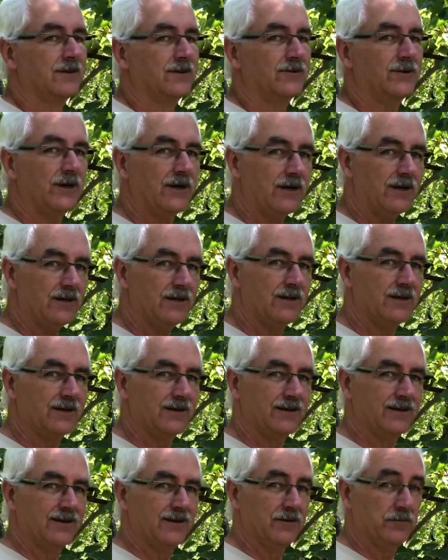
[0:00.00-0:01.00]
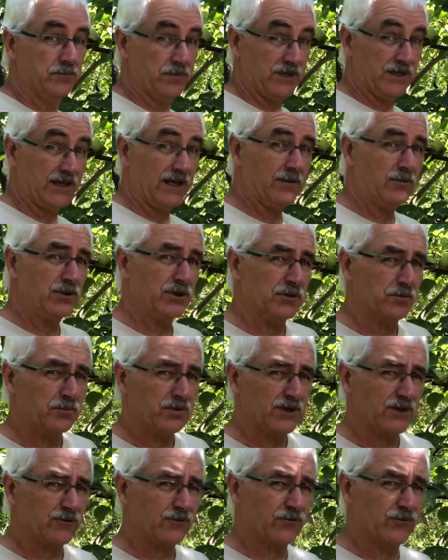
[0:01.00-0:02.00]
Well, being able to
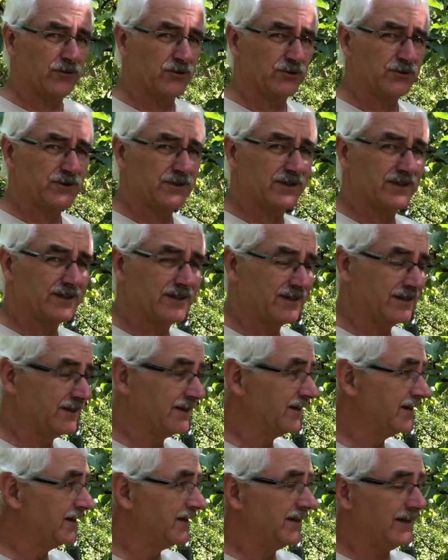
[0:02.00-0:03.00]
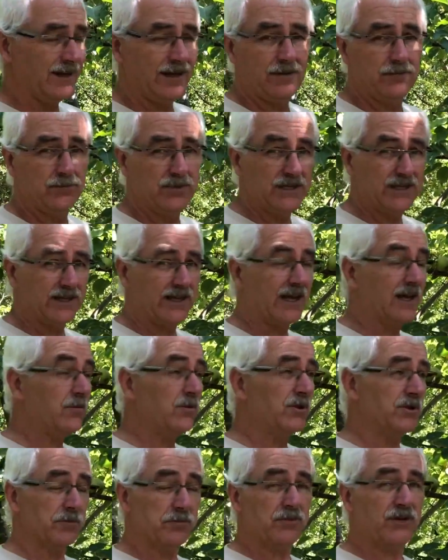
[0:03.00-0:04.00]
pick fruit and being
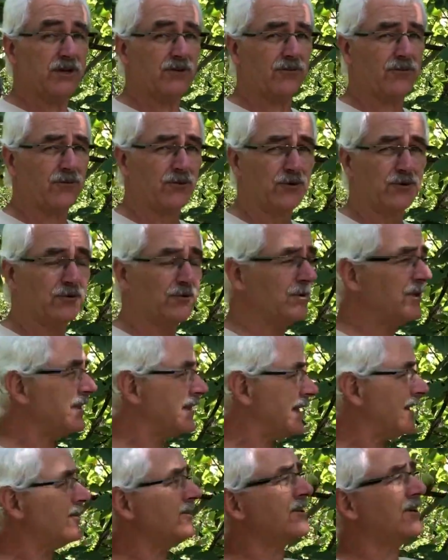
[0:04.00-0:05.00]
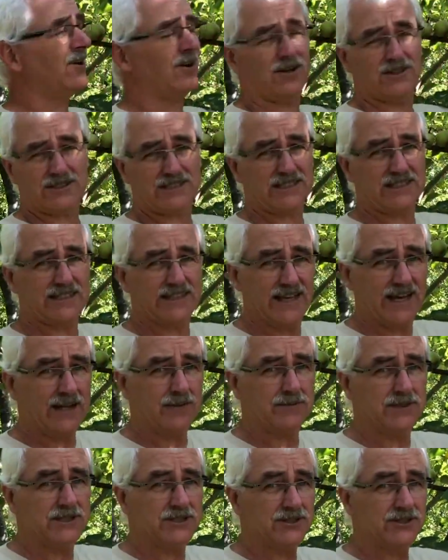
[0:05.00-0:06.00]
able to pick fruit without causing
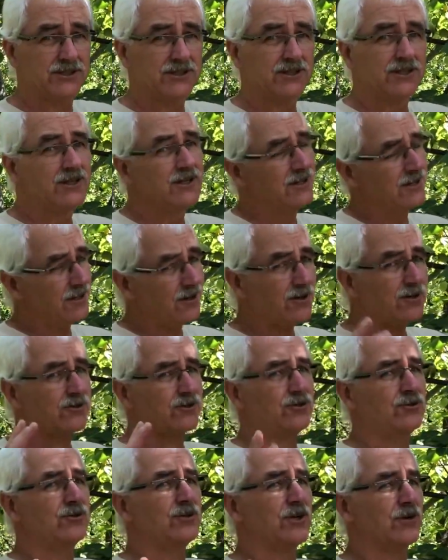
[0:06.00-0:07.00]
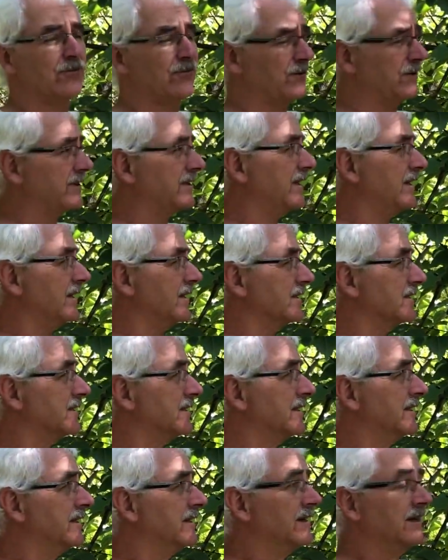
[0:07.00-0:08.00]
damage are two different things.
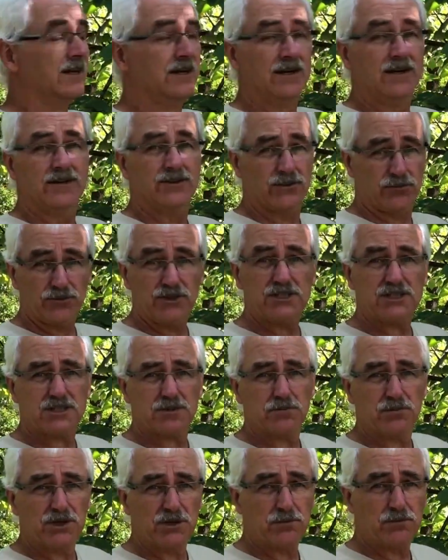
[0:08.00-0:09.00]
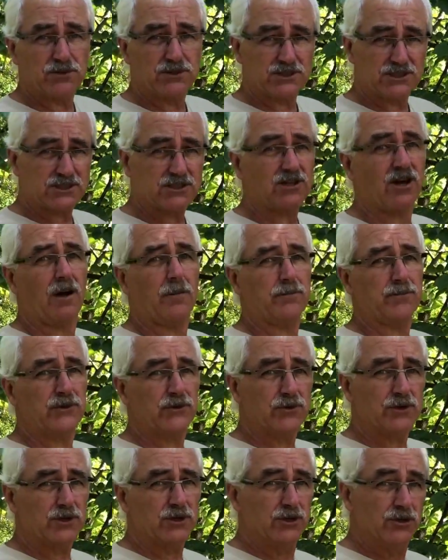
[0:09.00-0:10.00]
The reason people stop doing